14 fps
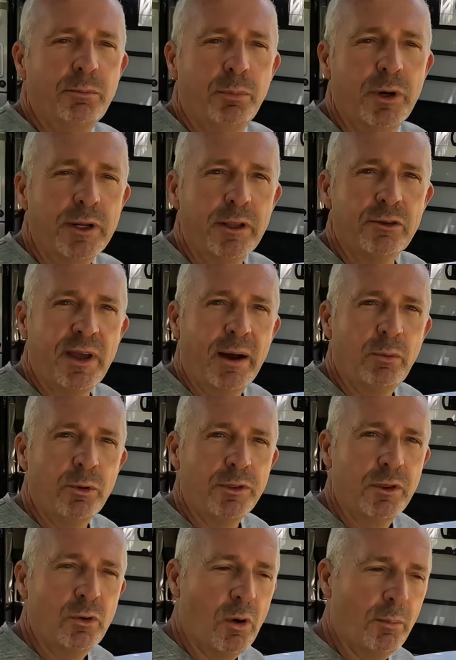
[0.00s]
putting this out with
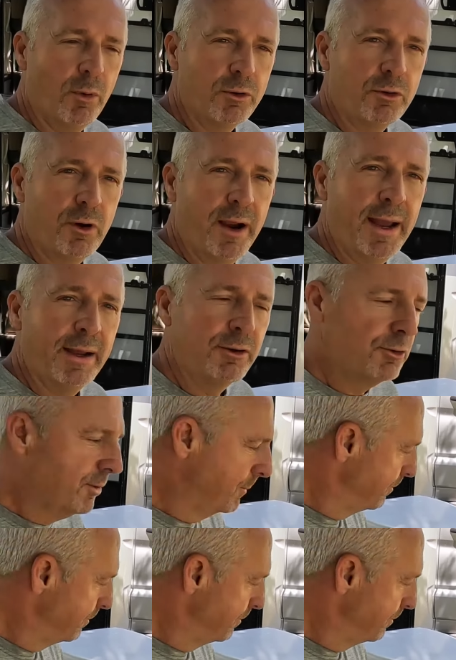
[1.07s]
the normal trash.